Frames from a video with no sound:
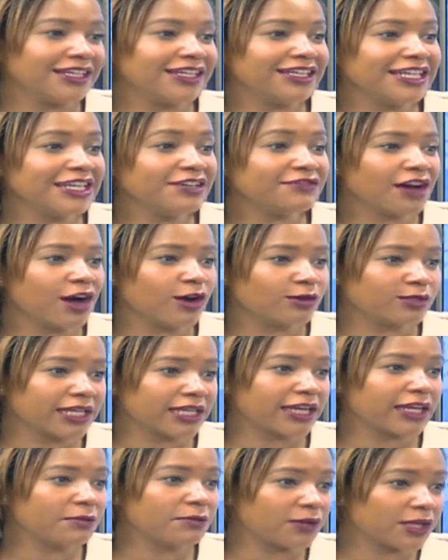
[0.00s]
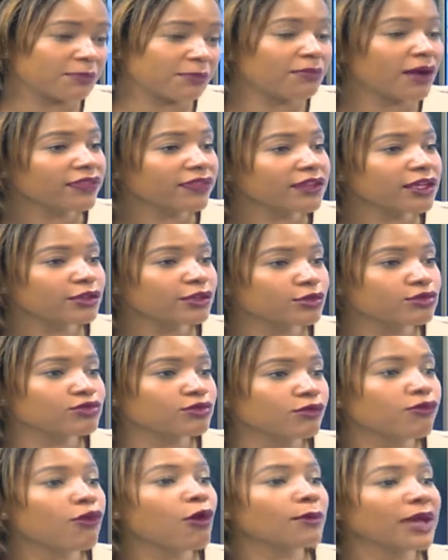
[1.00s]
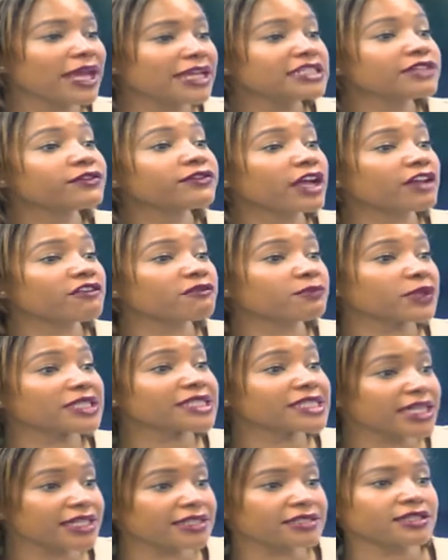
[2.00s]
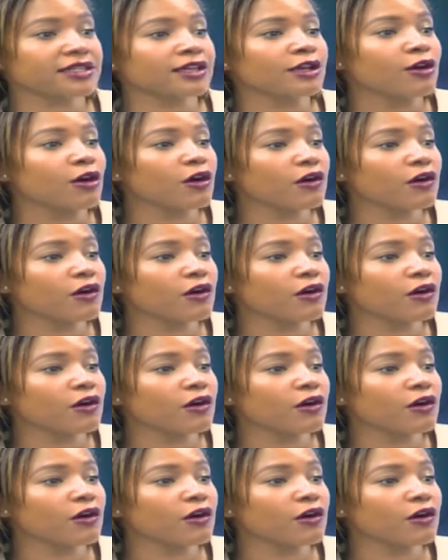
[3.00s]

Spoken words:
leave out anybody, but the youth do form 85%